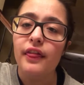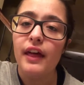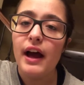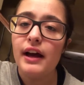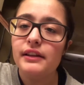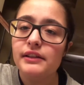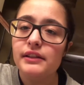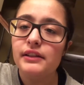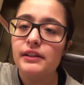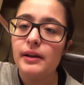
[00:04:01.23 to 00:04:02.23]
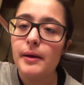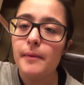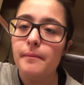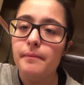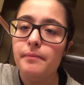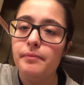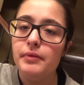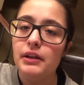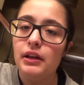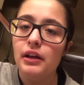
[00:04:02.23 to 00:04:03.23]
that
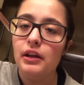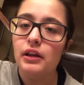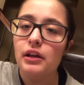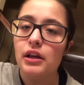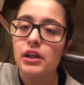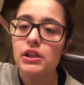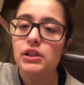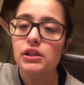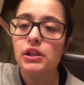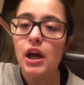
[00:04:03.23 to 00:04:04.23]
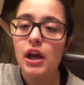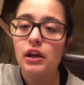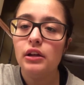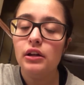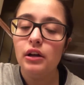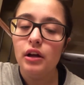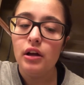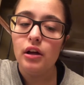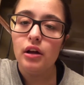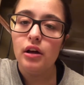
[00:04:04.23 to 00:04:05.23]
being said,
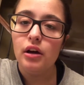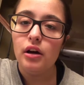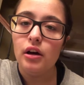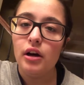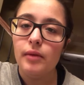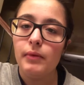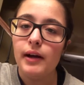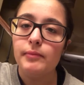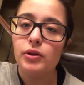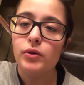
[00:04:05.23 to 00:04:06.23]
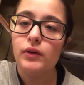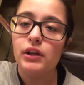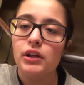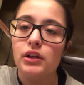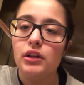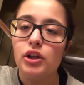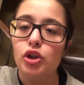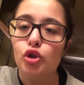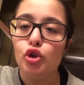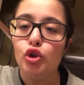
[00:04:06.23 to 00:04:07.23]
I'm
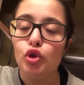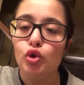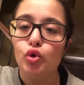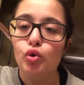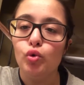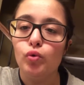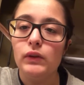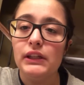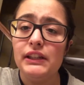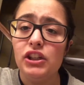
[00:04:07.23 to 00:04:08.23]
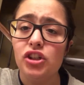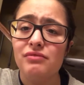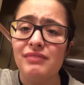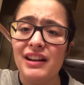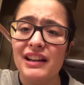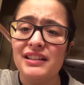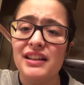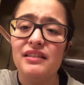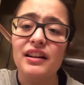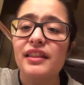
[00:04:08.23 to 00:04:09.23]
going to eat dinner, like I
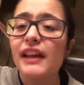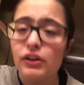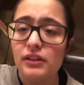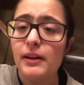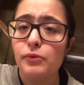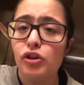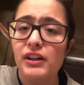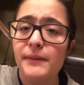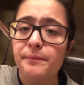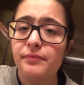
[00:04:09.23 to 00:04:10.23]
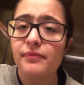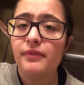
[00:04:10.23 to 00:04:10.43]
said, like 1,000 times already.